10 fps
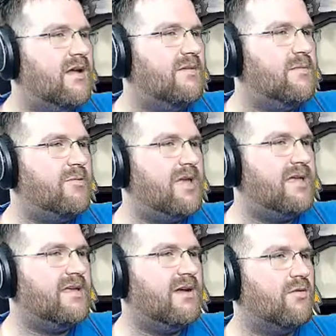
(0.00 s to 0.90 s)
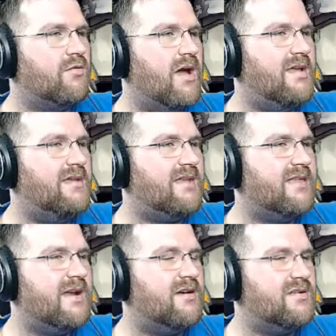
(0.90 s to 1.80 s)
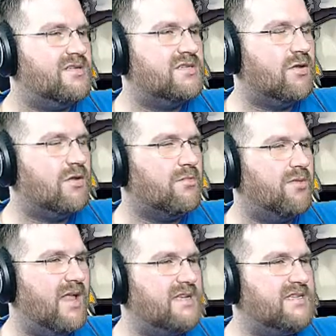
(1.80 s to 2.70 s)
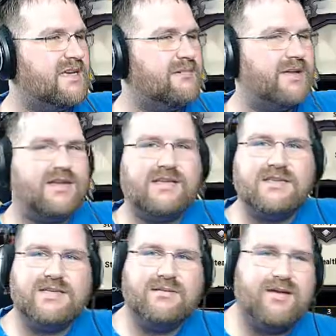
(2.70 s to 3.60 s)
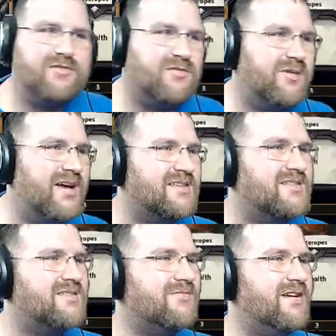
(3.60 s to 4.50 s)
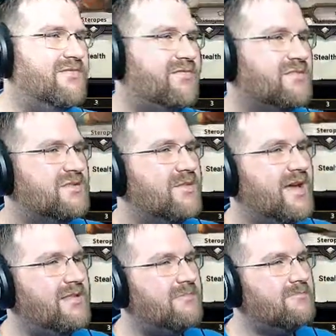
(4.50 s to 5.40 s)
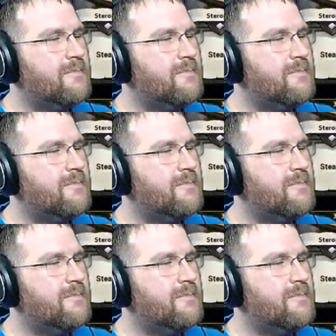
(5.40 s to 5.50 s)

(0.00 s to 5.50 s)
I've been playing a Ra deck that I call Solar Blessing because that's named after Ra's 3 from Smite.